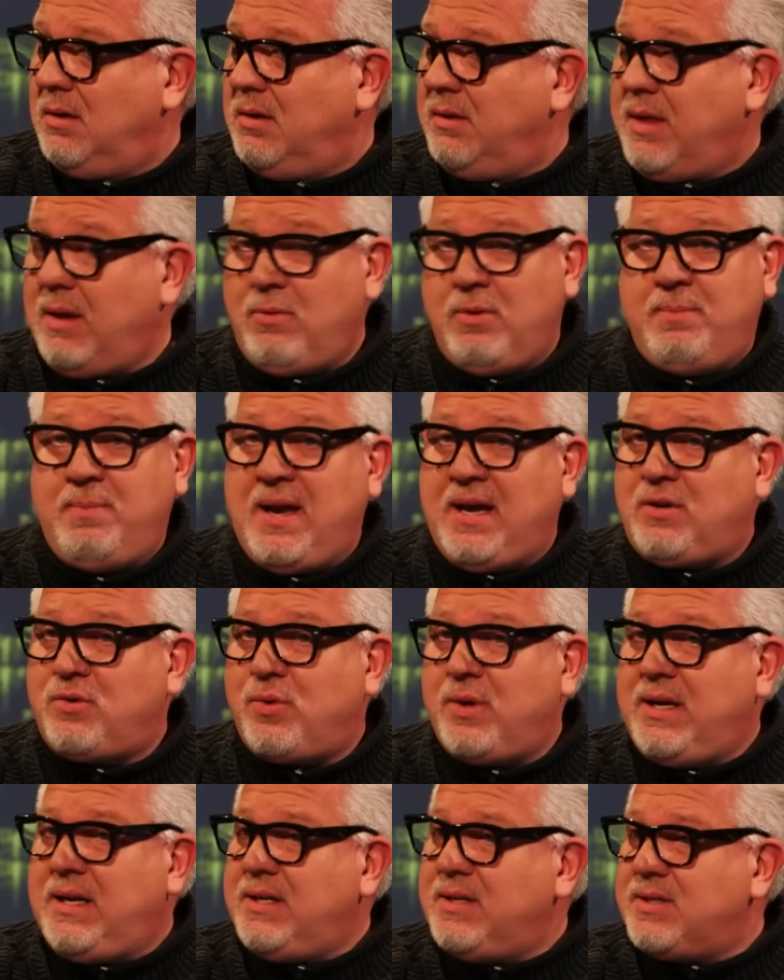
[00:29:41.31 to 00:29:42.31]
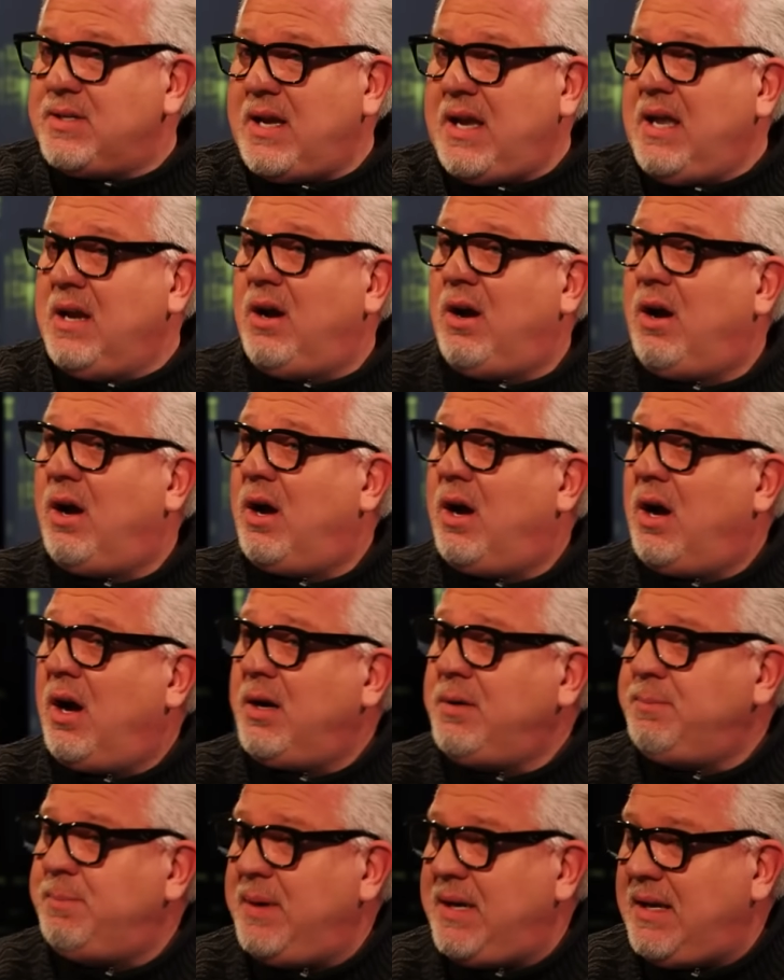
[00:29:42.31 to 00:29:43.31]
they would make treaties in a
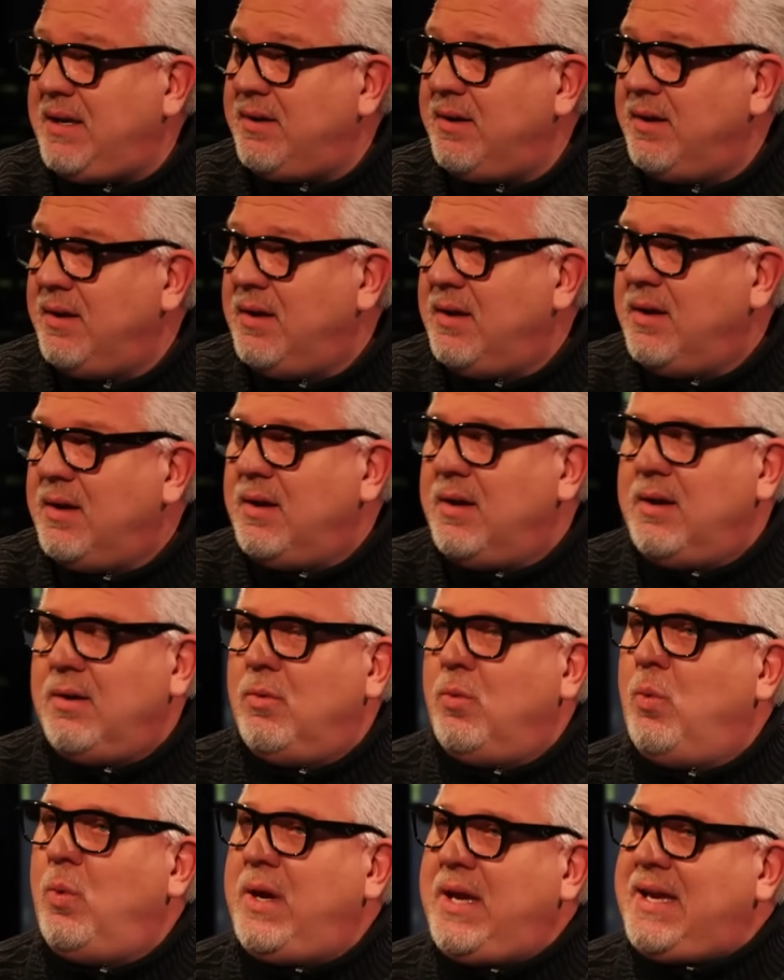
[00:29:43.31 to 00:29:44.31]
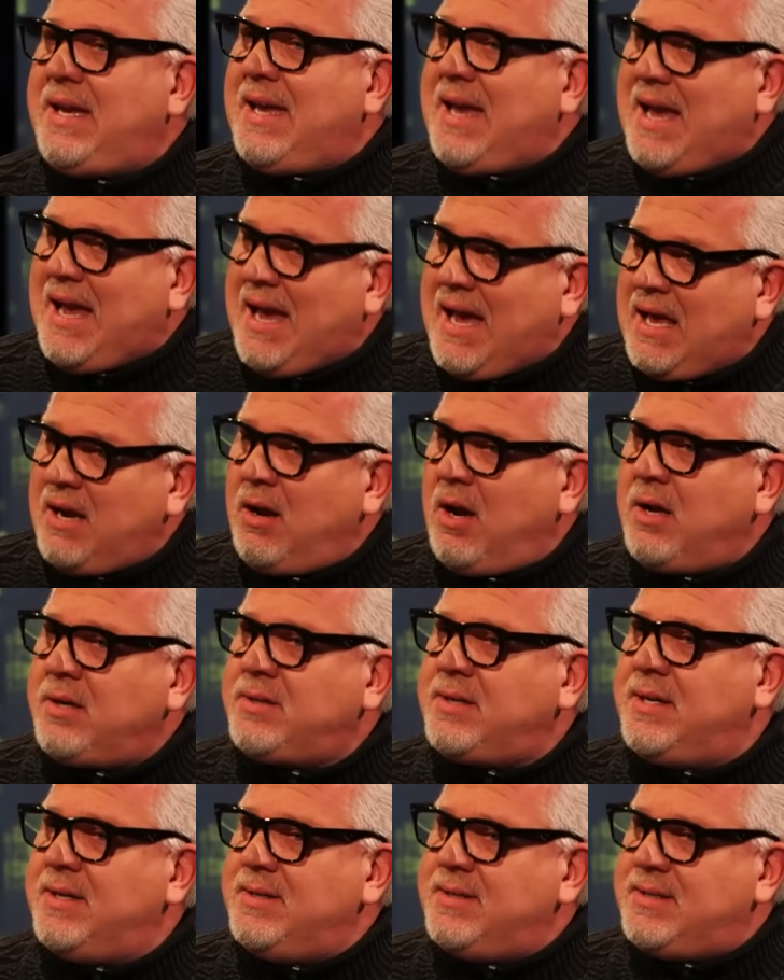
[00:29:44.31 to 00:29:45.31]
heartbeat. We
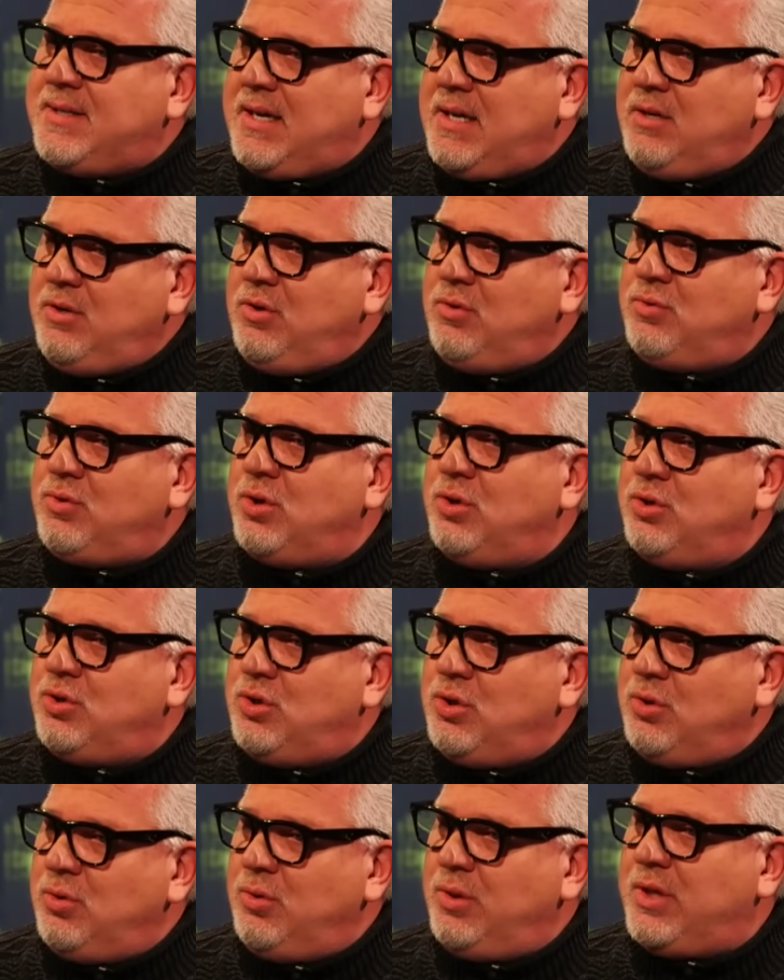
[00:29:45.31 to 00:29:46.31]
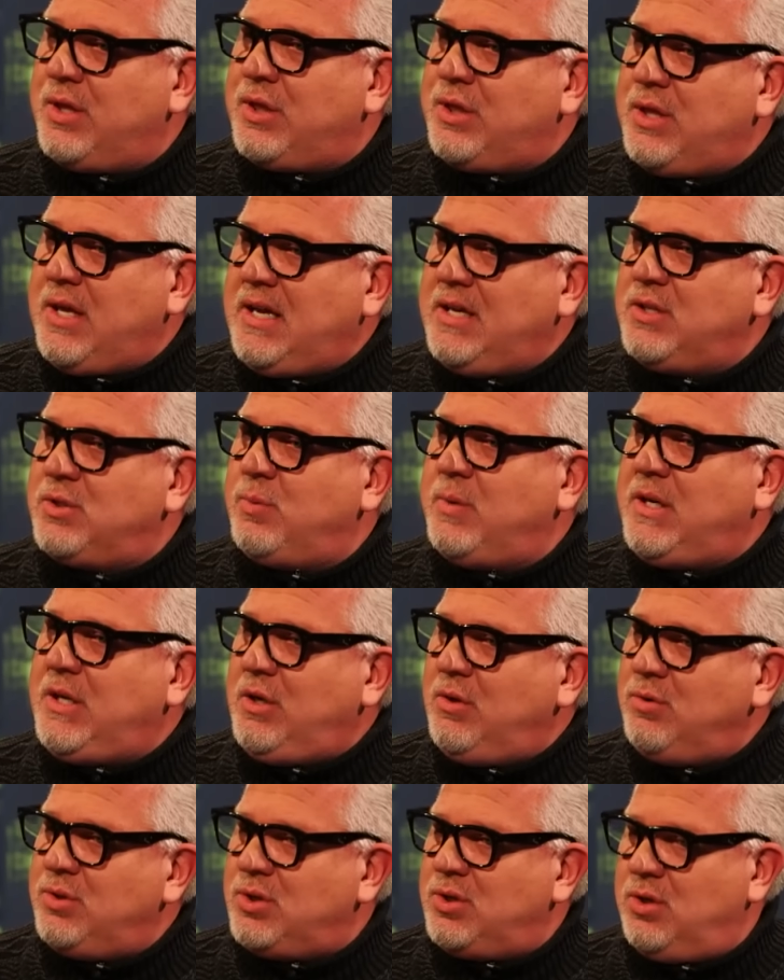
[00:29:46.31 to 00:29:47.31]
cannot continue to do the things we
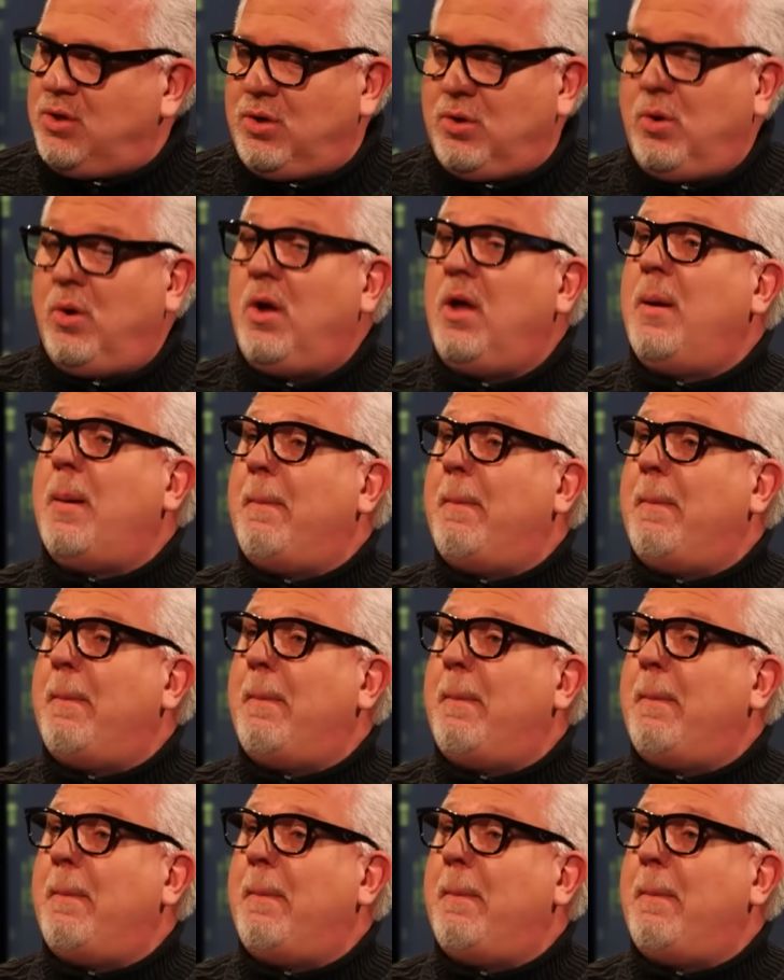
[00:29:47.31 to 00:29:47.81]
used to do.